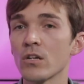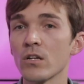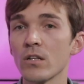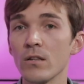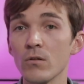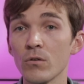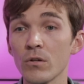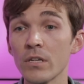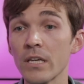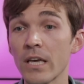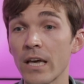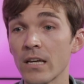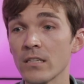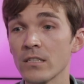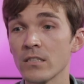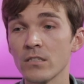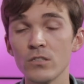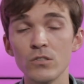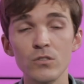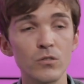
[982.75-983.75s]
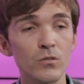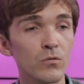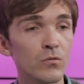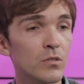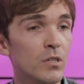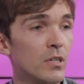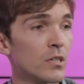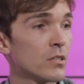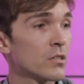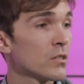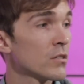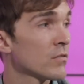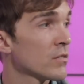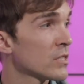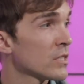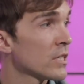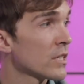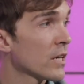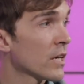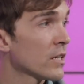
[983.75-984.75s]
looking into and
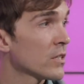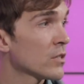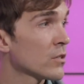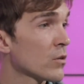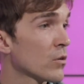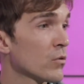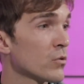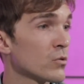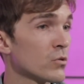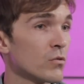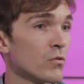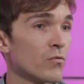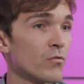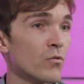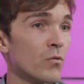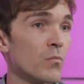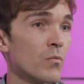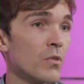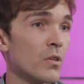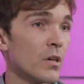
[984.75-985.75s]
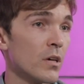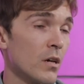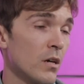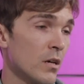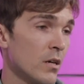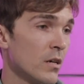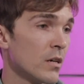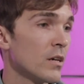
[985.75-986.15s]
investigating also from the